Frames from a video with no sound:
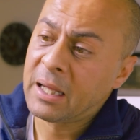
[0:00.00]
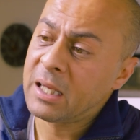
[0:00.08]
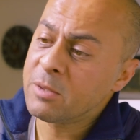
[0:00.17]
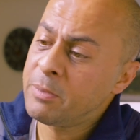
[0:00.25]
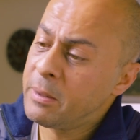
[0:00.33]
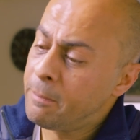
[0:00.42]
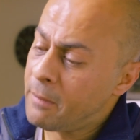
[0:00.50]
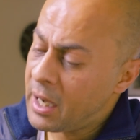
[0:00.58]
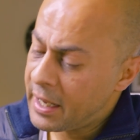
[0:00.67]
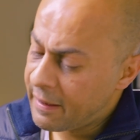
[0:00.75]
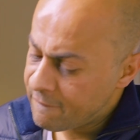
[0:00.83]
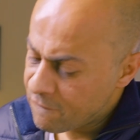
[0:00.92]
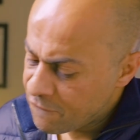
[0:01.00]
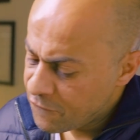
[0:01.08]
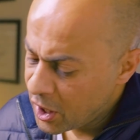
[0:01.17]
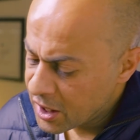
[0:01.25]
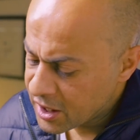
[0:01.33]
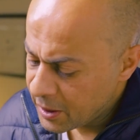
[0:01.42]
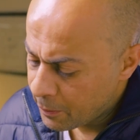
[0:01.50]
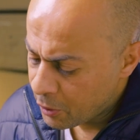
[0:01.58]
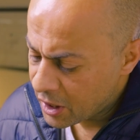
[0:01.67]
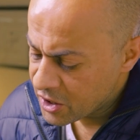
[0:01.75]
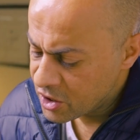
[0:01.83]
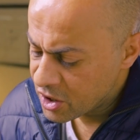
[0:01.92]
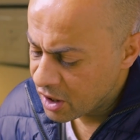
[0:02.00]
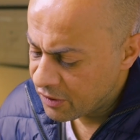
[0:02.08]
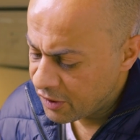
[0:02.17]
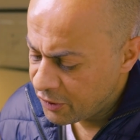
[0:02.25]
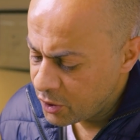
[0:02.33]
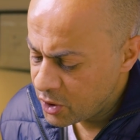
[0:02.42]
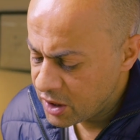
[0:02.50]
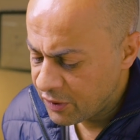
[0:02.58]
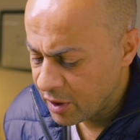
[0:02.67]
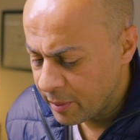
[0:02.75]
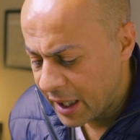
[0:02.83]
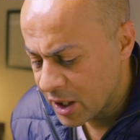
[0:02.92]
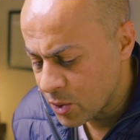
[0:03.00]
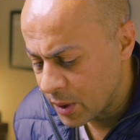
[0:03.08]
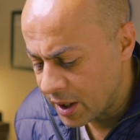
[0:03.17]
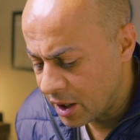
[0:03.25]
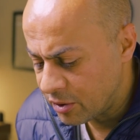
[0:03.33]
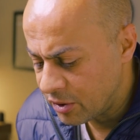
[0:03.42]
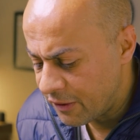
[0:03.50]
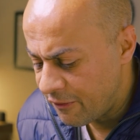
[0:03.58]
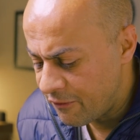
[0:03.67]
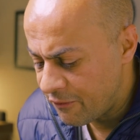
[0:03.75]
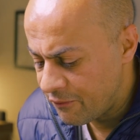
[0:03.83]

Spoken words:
that's been my first impressions of the Fujifilm X100